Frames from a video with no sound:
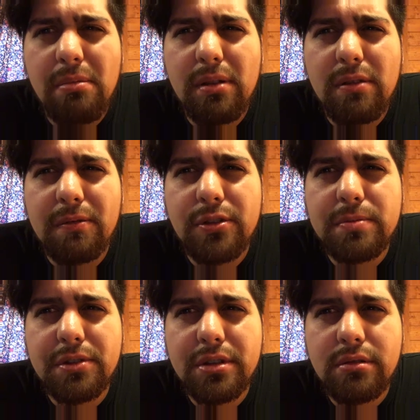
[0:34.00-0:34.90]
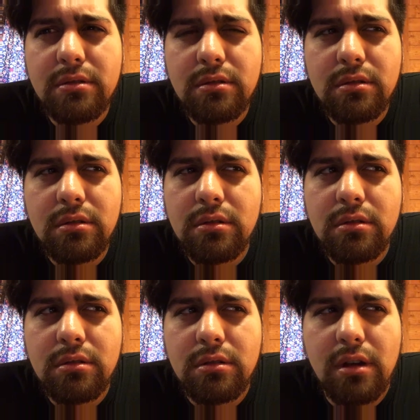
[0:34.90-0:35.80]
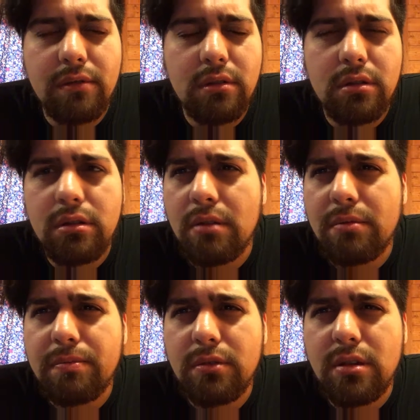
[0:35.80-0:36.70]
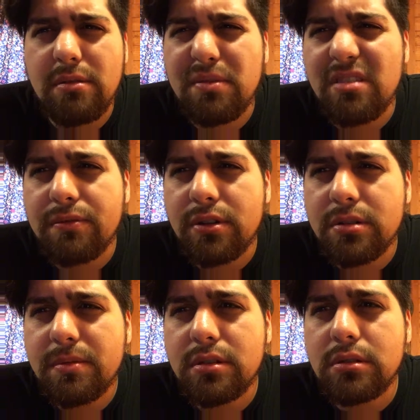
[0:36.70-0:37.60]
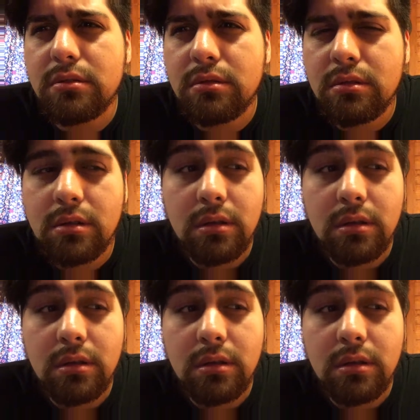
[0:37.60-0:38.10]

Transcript: play the first Splatoon? You ever play the first Splatoon?